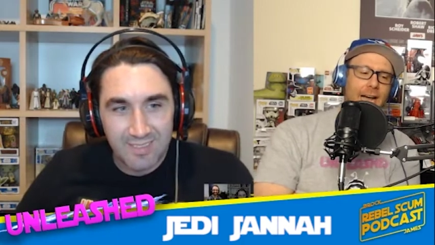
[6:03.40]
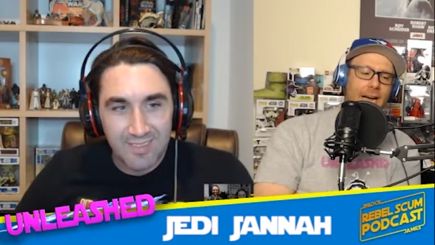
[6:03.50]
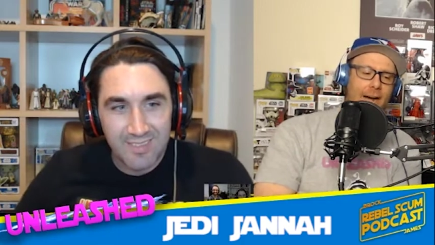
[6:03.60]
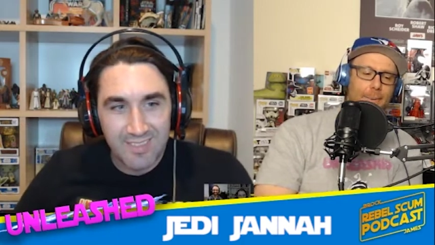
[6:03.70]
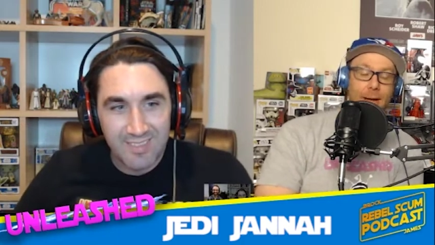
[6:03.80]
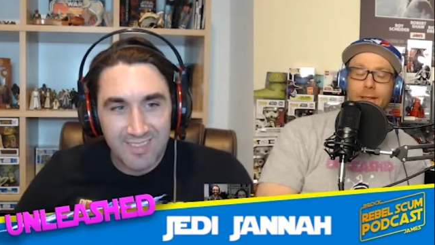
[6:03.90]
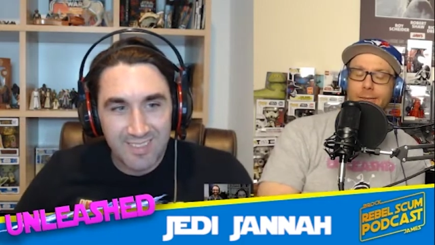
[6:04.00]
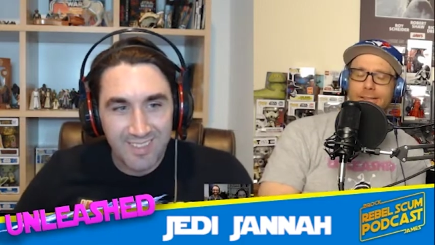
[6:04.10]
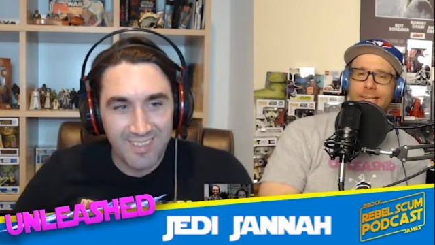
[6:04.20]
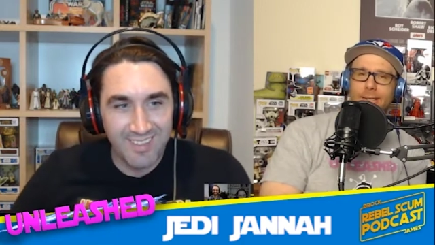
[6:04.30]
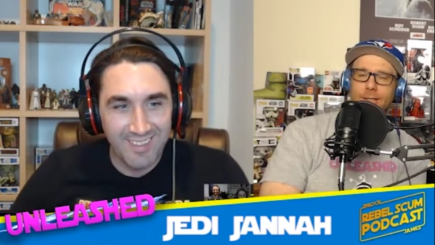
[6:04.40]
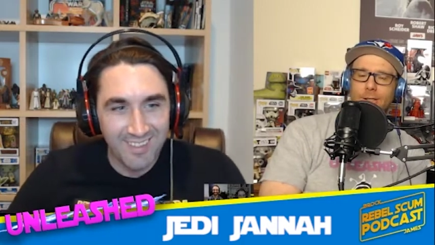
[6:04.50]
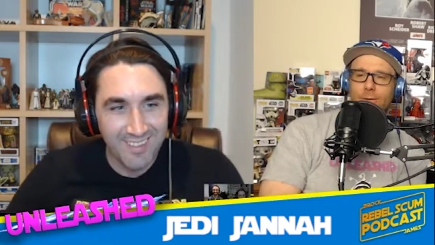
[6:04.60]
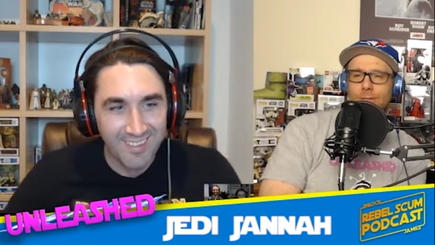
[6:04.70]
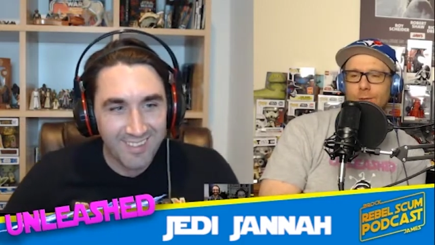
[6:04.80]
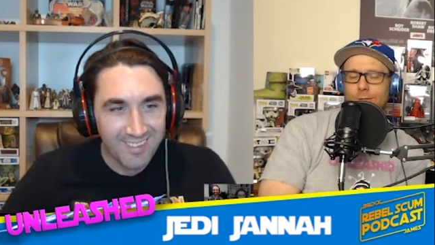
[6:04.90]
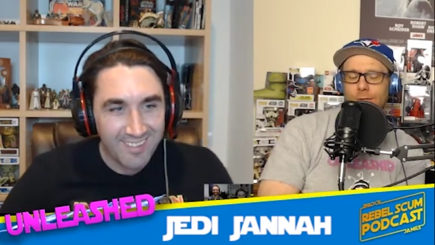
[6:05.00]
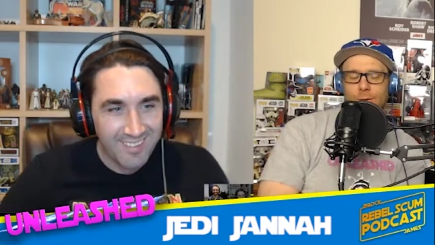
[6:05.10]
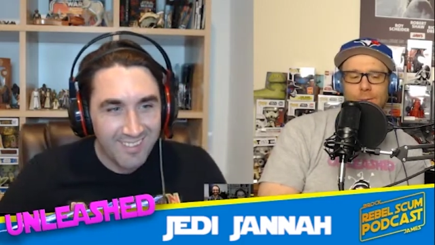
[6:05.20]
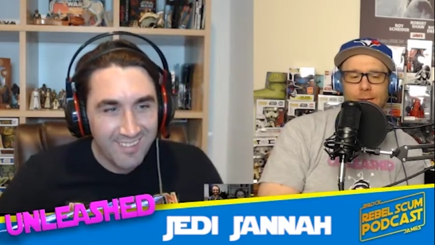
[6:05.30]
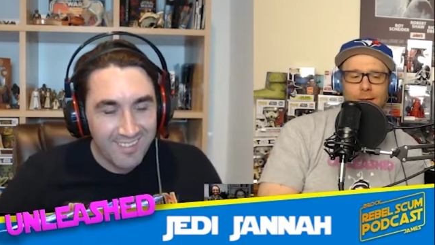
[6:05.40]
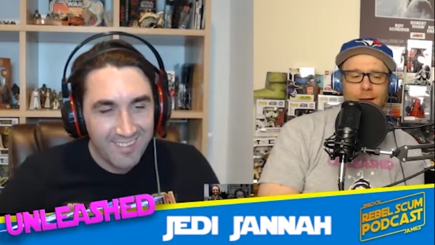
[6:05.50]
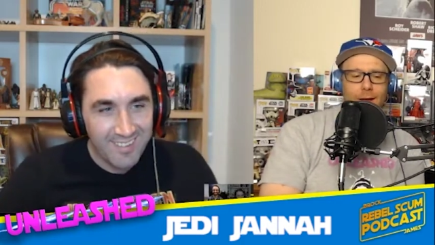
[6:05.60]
Speaker 1: Um, I love yeah. Attack of the Clones. Don't start with me.